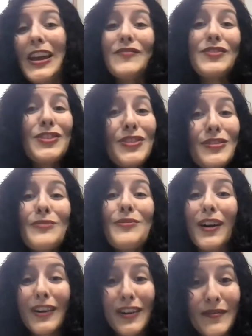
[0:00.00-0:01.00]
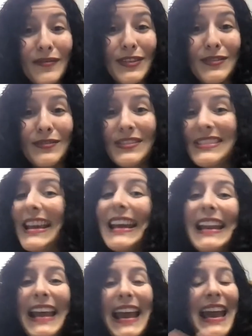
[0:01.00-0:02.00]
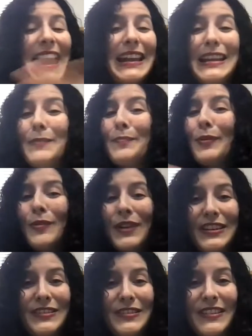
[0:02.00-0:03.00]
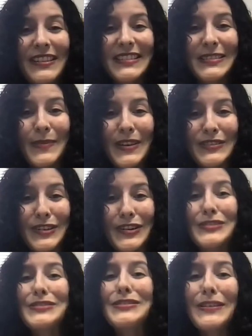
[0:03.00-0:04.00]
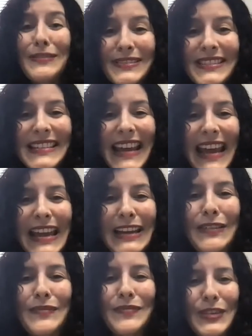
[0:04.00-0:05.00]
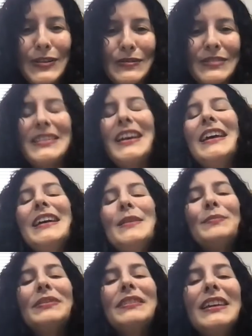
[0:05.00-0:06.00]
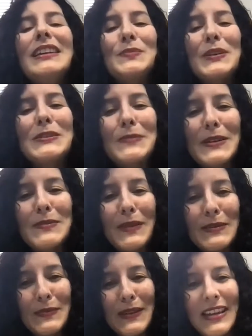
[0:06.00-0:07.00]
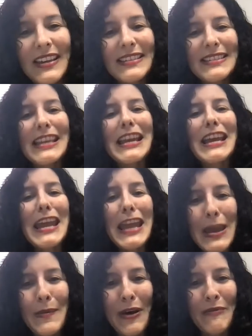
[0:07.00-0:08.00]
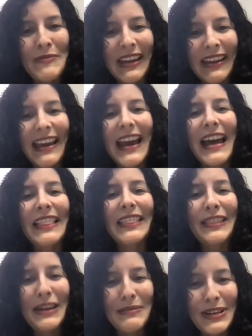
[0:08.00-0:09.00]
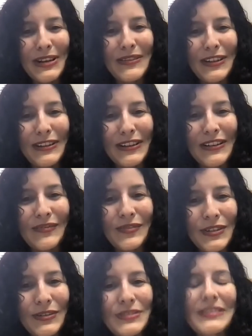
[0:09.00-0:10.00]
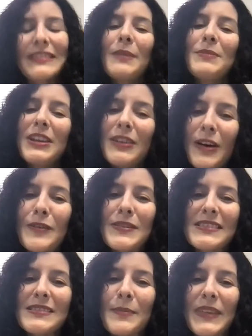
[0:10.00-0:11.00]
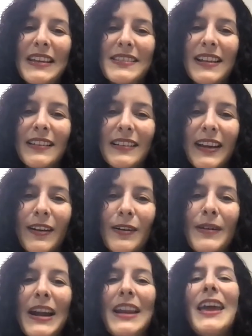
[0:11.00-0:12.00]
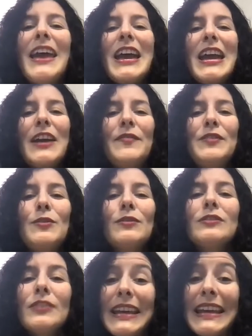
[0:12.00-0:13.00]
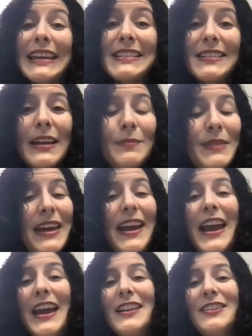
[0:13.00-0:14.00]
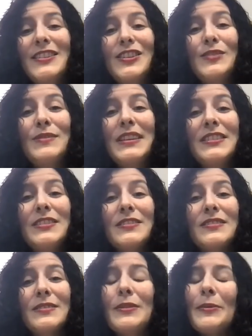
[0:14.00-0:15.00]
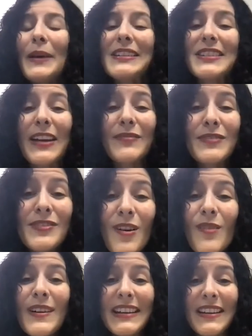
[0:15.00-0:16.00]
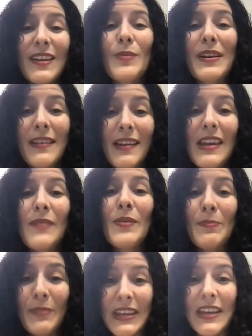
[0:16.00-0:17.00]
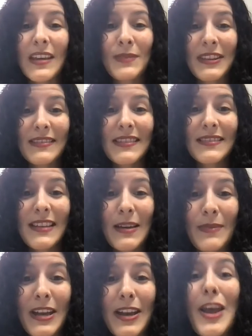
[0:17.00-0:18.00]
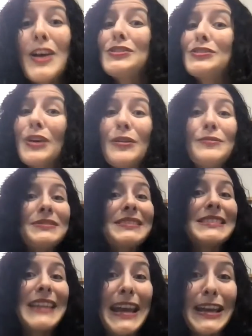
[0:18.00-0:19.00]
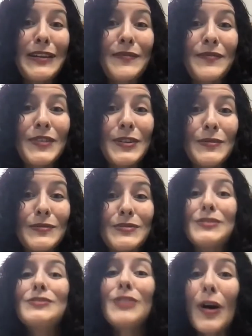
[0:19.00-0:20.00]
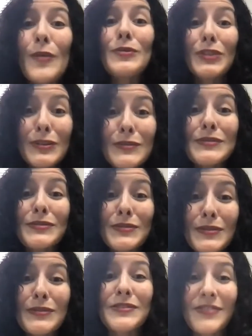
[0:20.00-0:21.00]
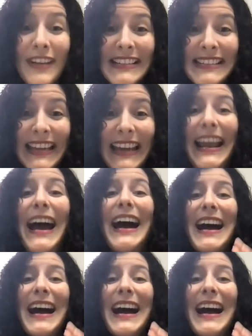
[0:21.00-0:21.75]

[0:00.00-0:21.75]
If you are confused in any point during the semester, don't stay confused. Please, please, please, please, please email me and let me know that you're confused. Let me know that something isn't clear, right? If you're looking at an assignment and you think to yourself, oh my gosh, I have no idea where to even begin with this assignment. Don't stay confused. Don't use Google Translate.